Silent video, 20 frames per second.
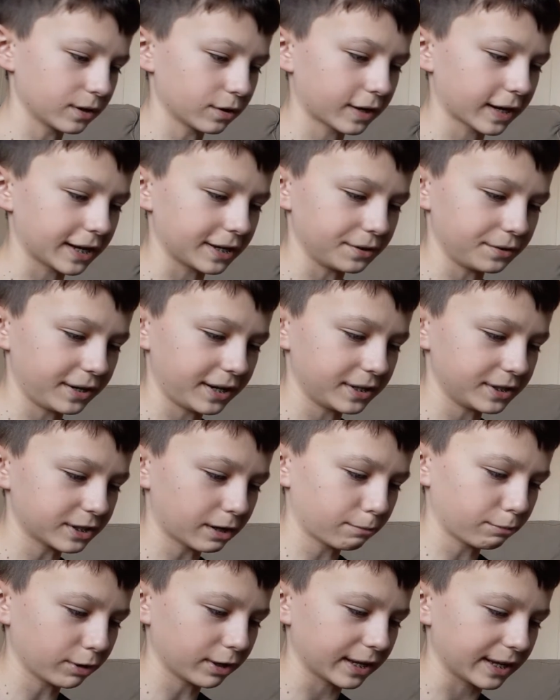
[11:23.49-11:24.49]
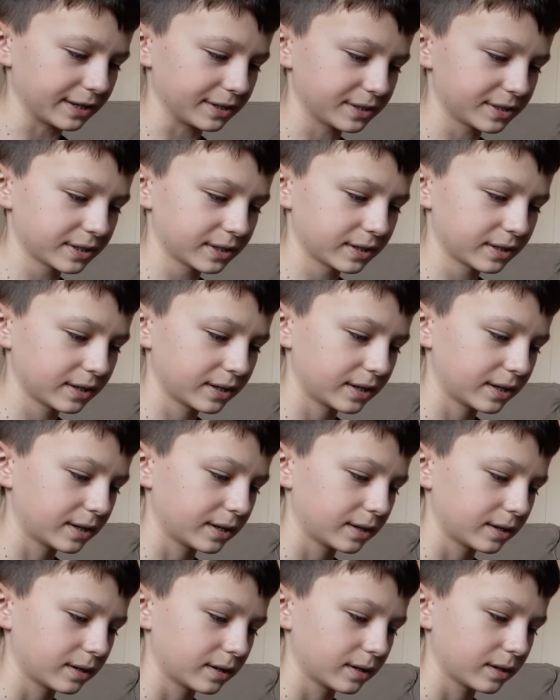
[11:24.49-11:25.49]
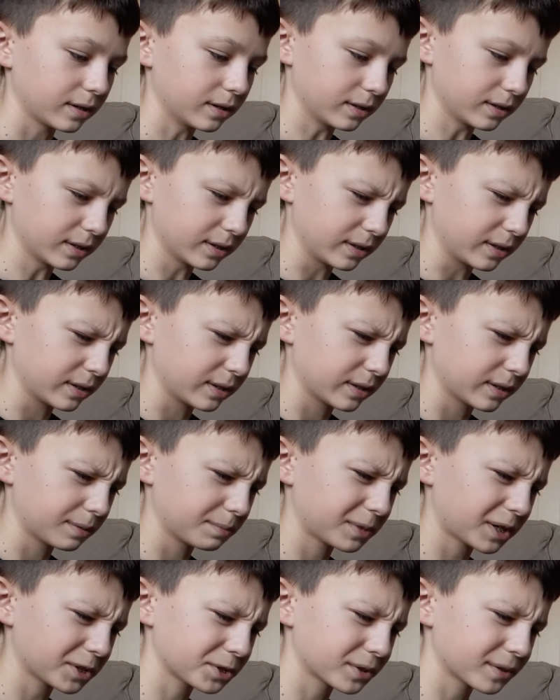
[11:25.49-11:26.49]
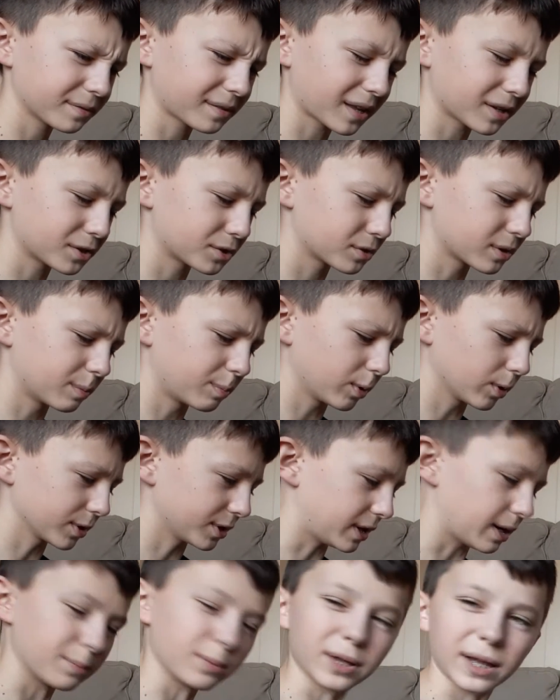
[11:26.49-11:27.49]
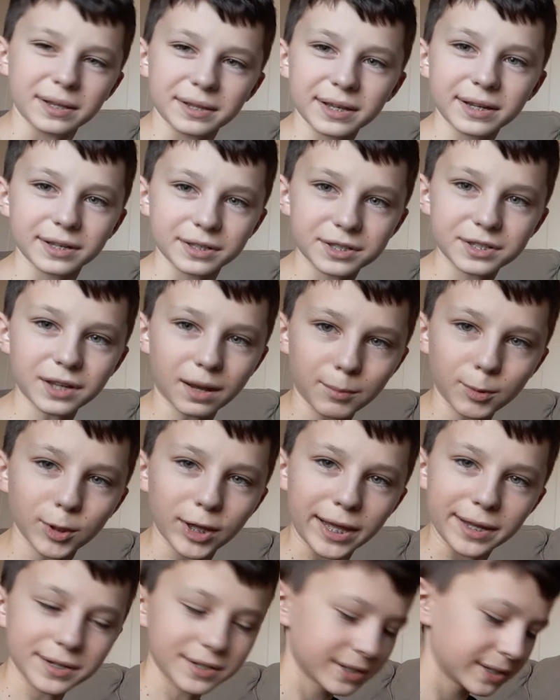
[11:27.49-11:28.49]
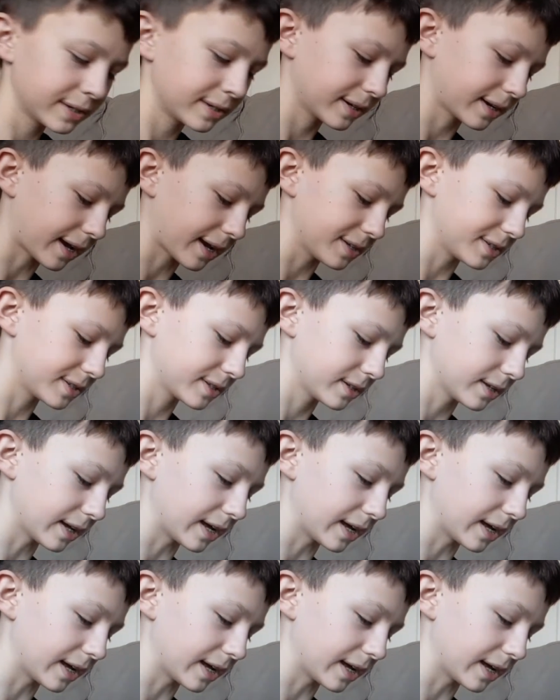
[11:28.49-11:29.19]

Okay, you need double A's. I'm not sure if that's triple or double. I think it's double A's, guys.